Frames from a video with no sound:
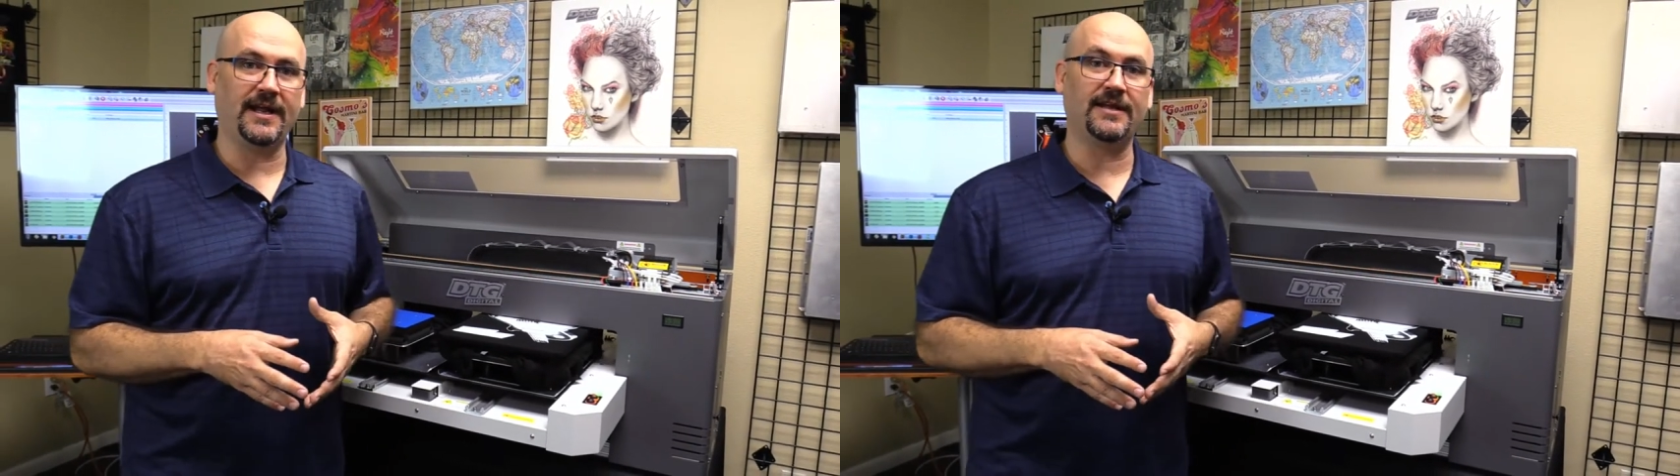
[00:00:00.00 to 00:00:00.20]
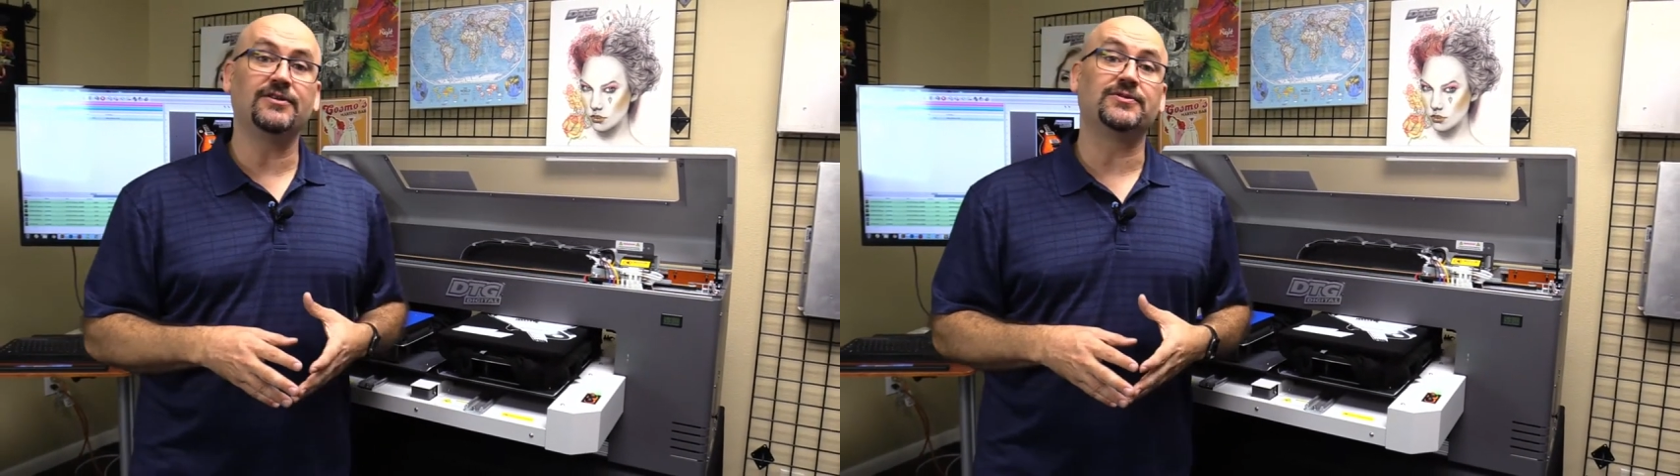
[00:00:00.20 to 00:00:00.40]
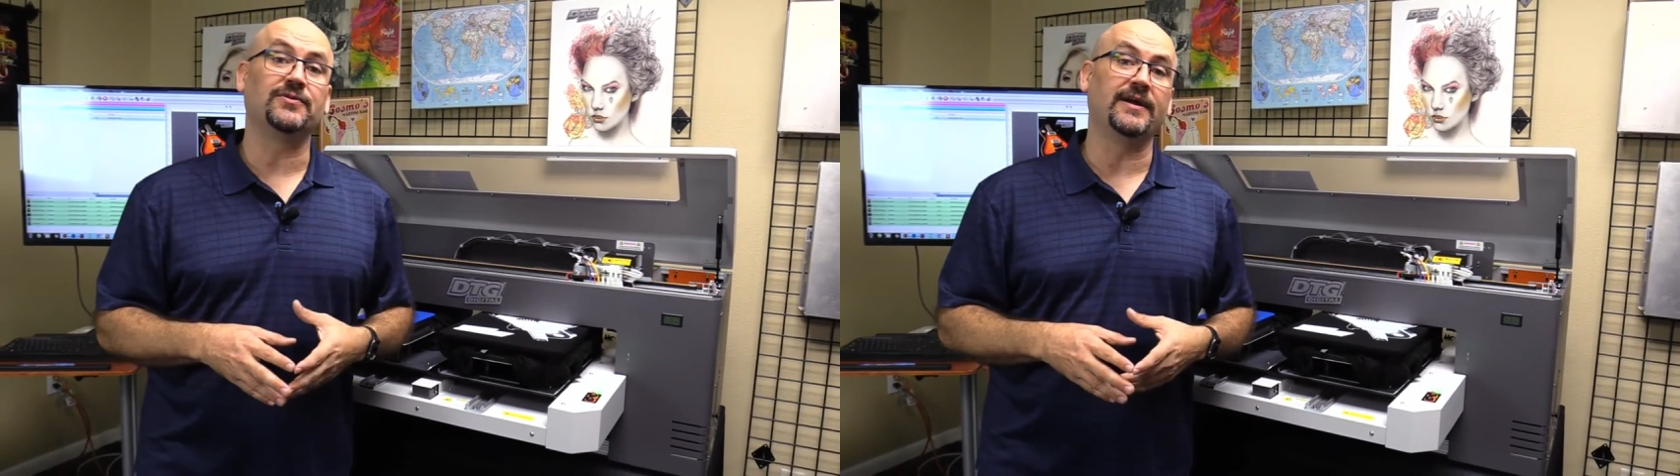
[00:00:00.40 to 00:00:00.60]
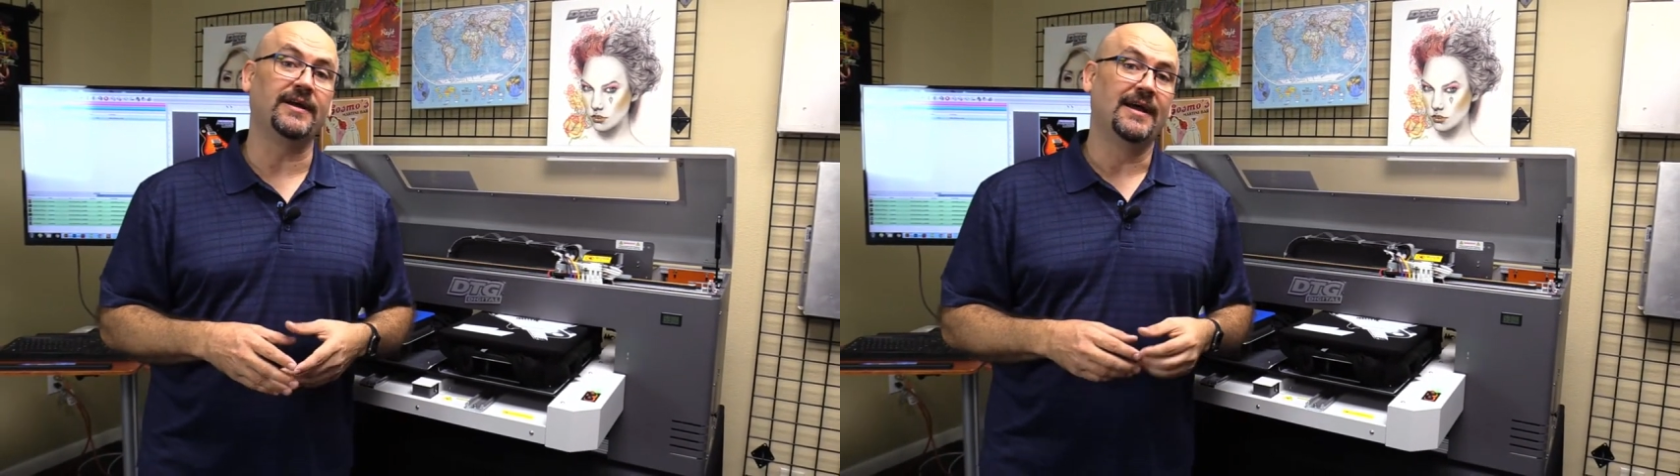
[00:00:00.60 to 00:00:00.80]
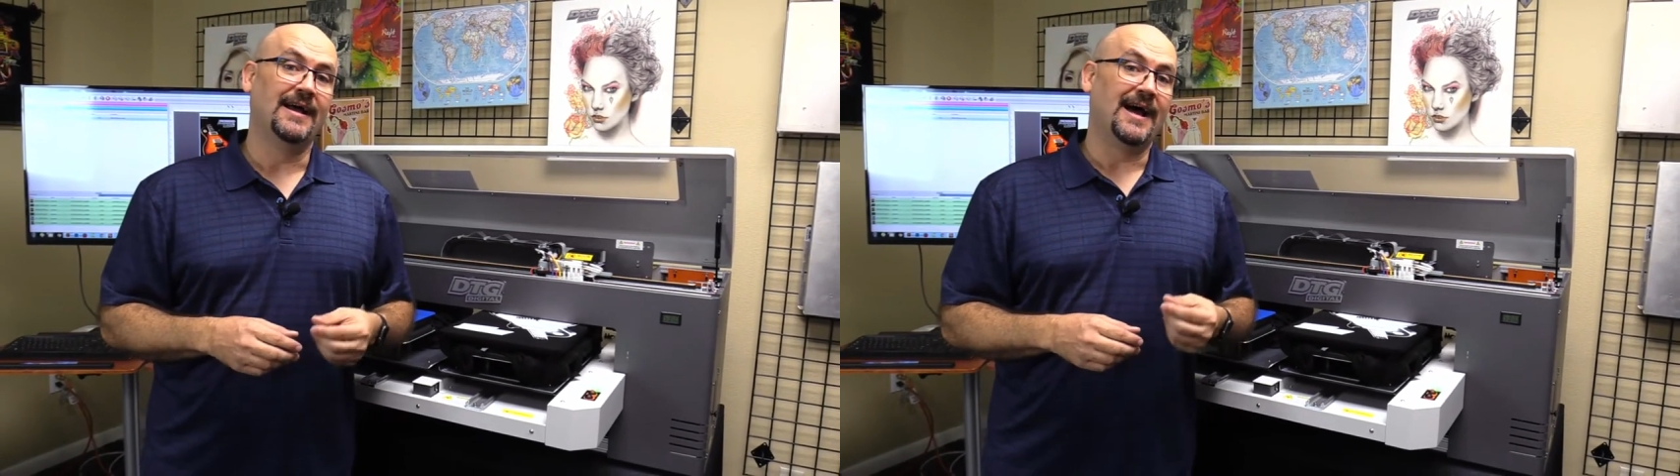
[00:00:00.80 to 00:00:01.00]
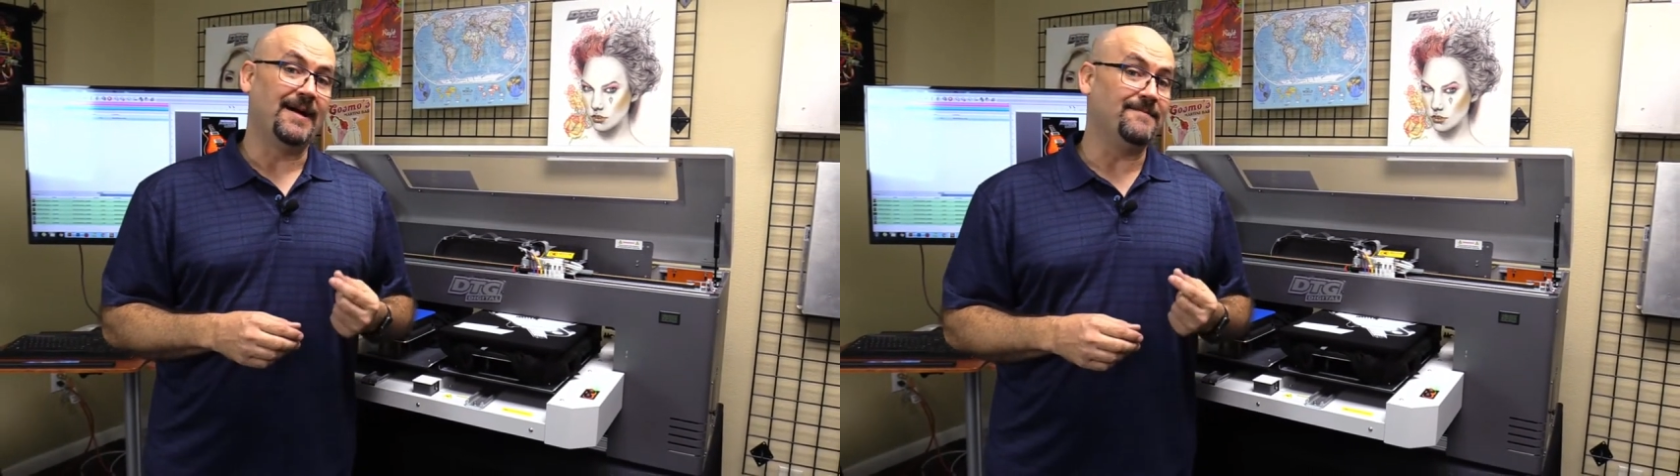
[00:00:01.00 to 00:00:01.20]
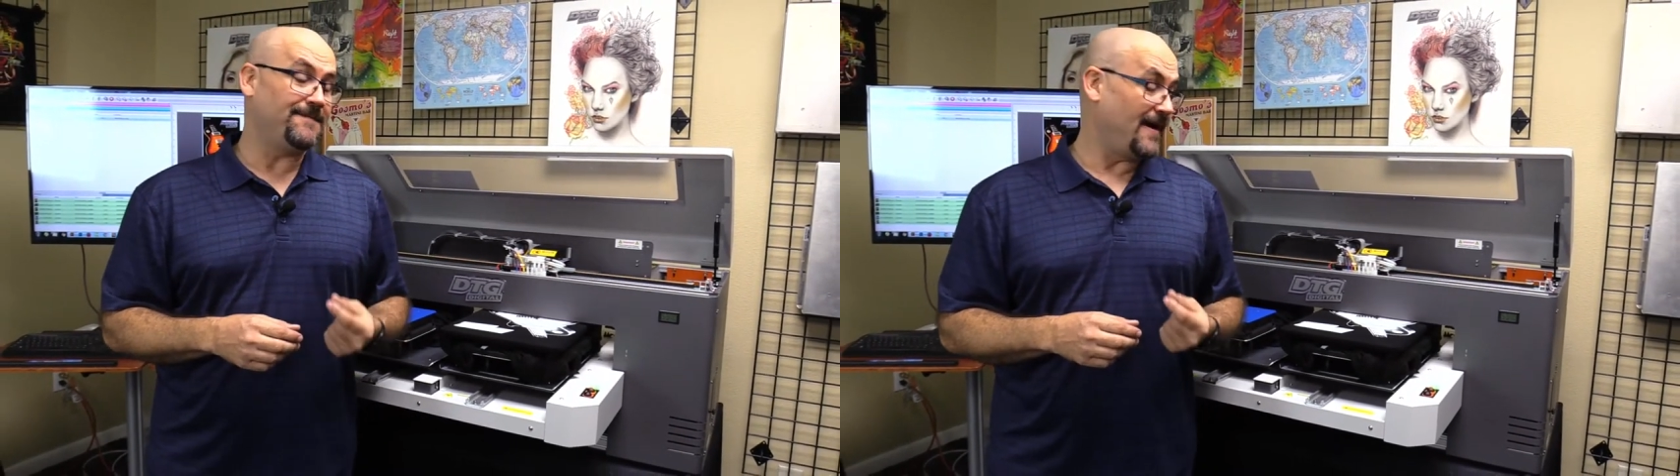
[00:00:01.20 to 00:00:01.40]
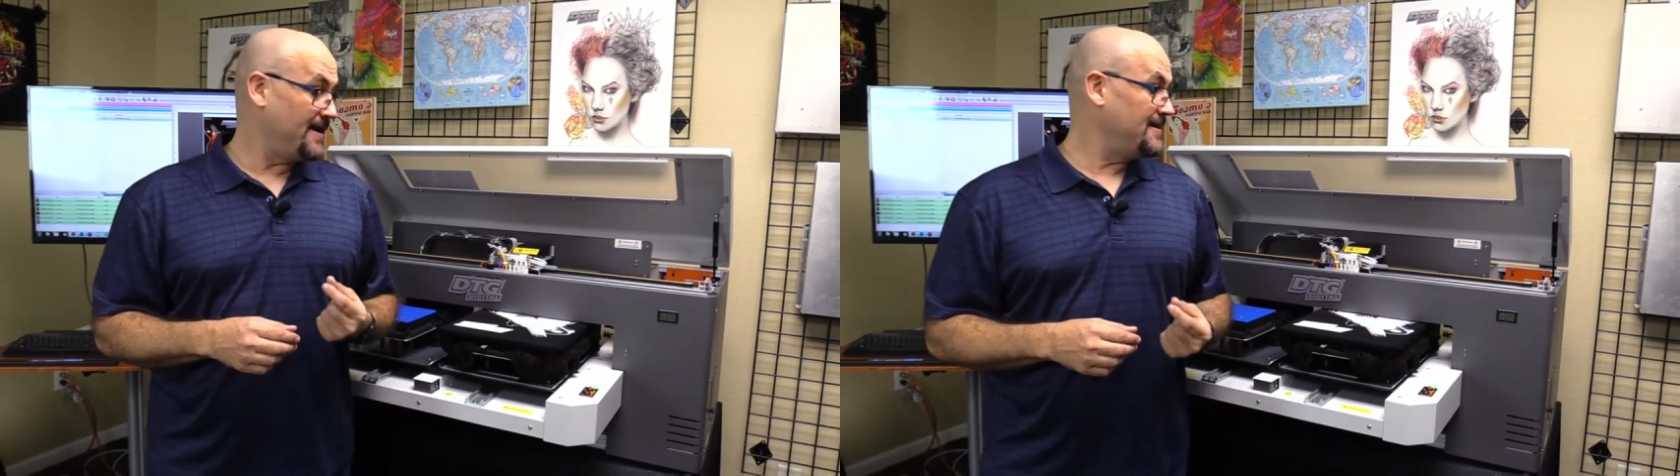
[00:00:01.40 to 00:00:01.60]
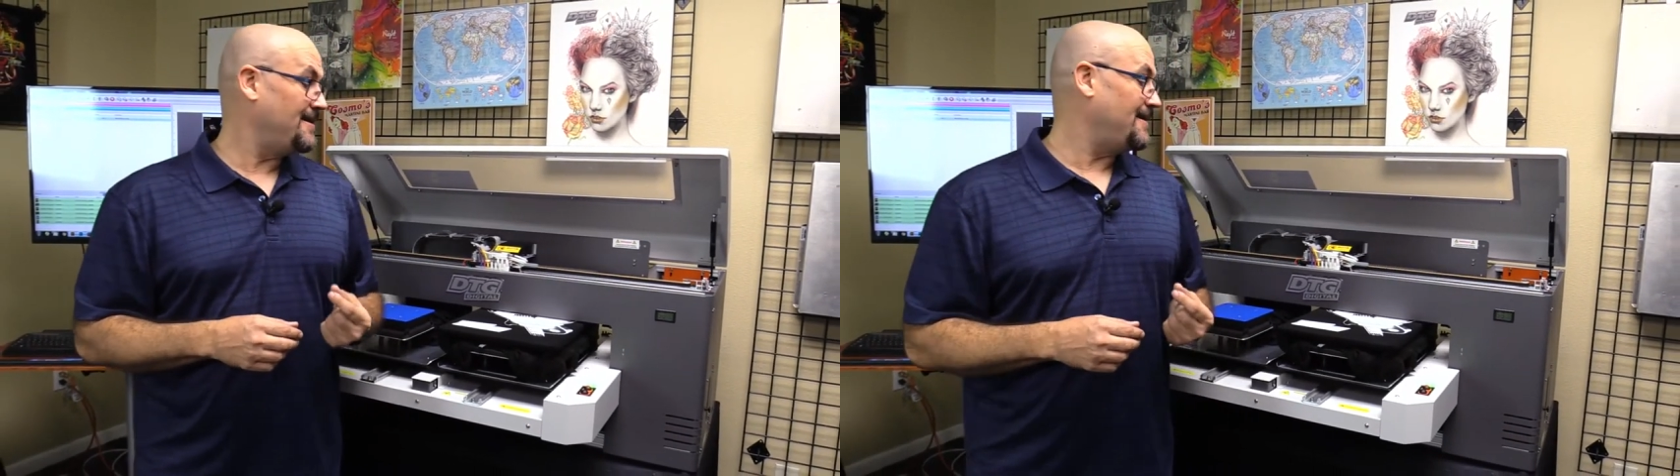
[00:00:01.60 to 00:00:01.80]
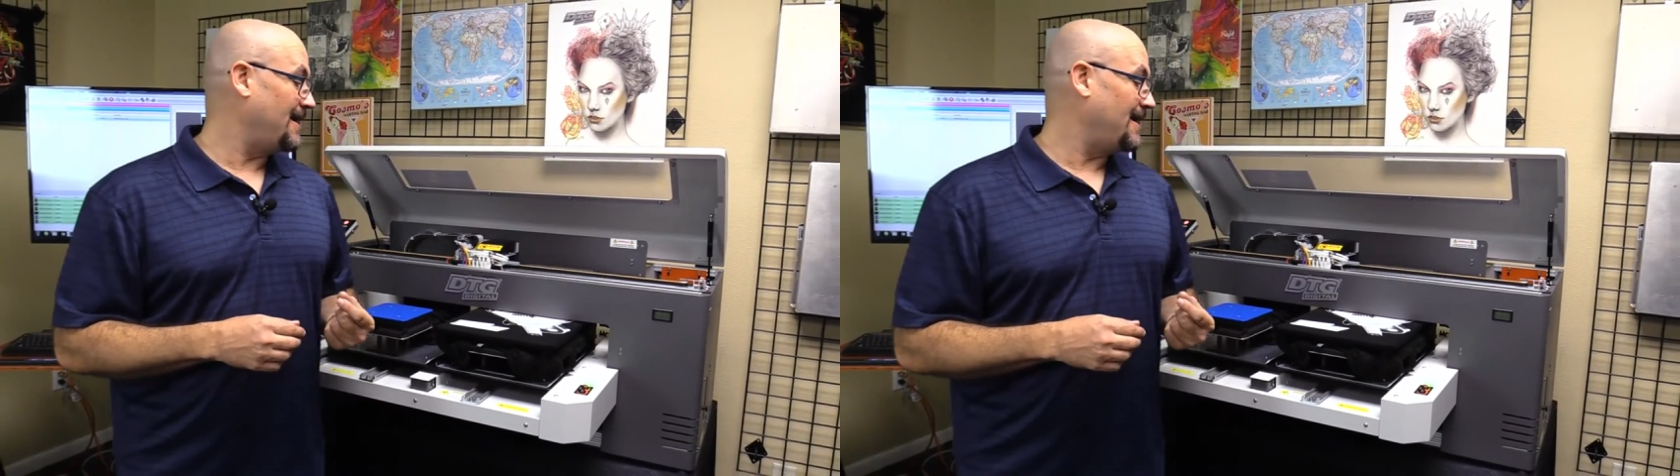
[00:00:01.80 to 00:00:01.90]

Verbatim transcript: the industry, I'm finding